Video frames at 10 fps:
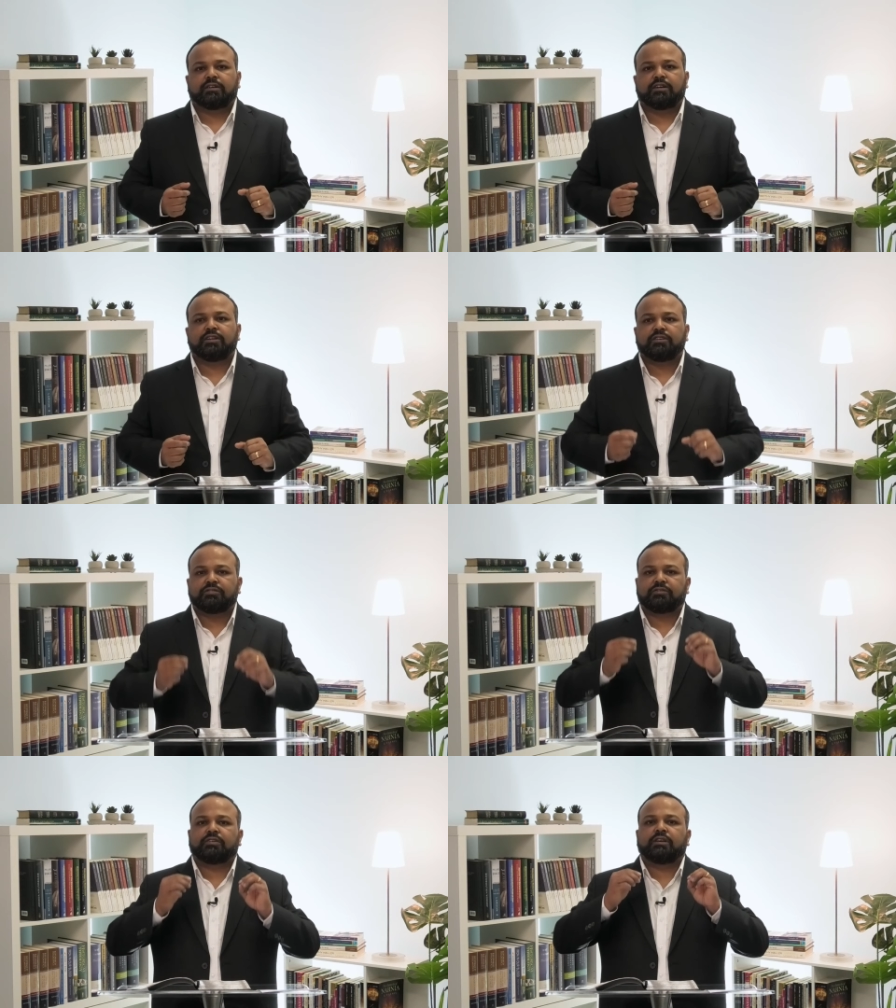it
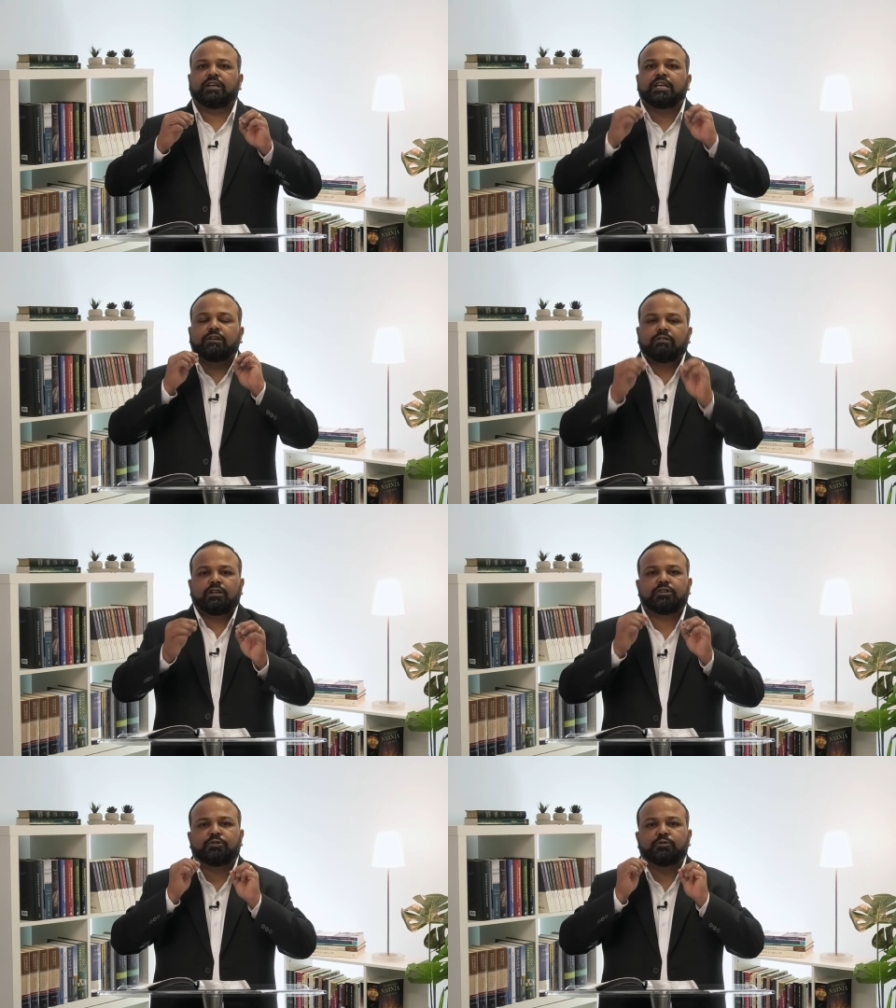is
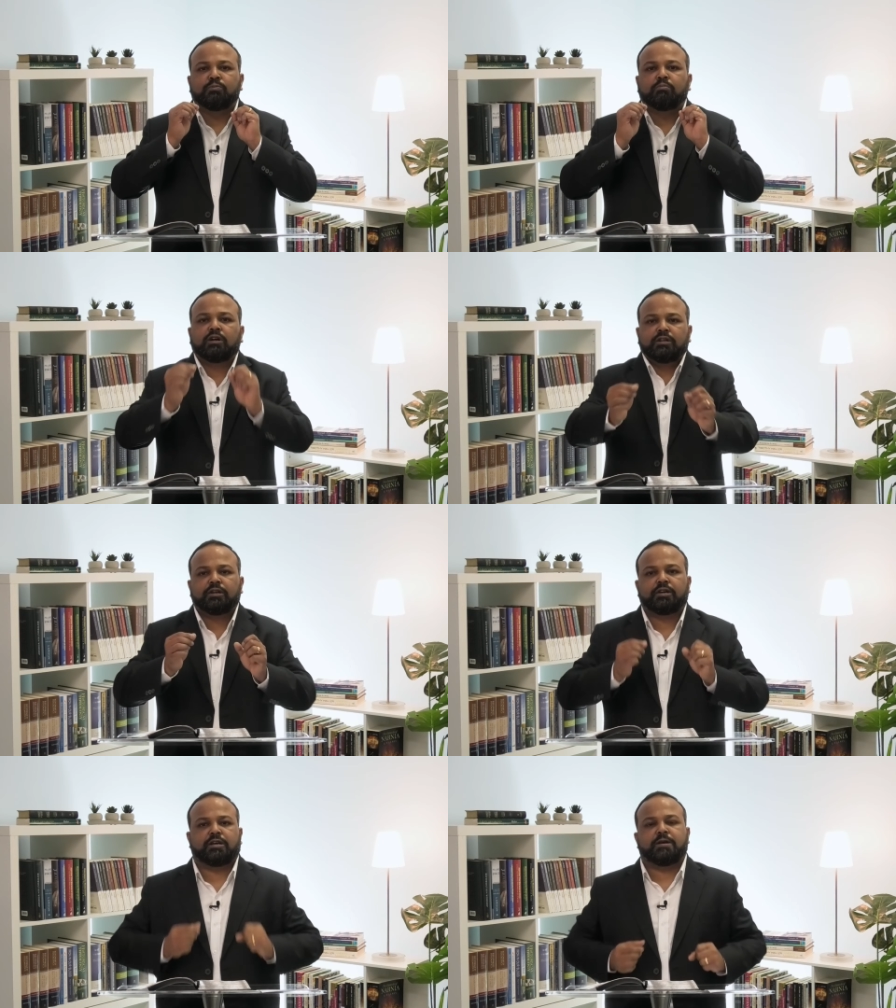equivalent to
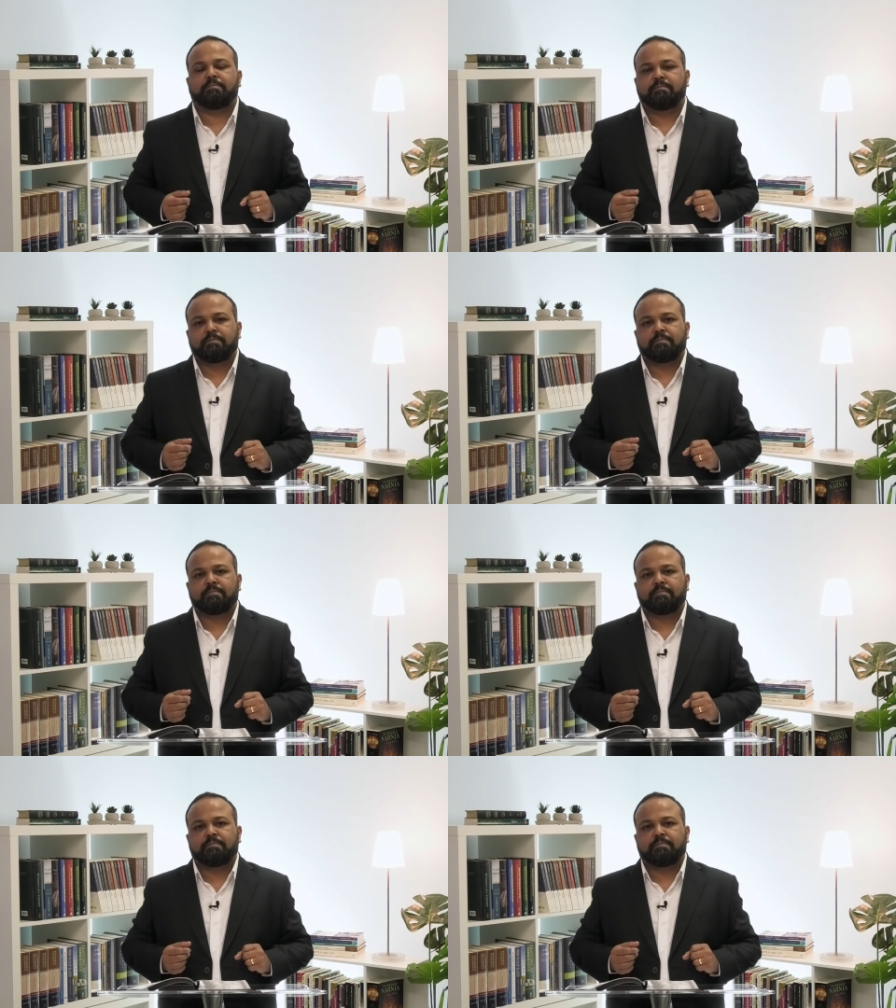murdering him.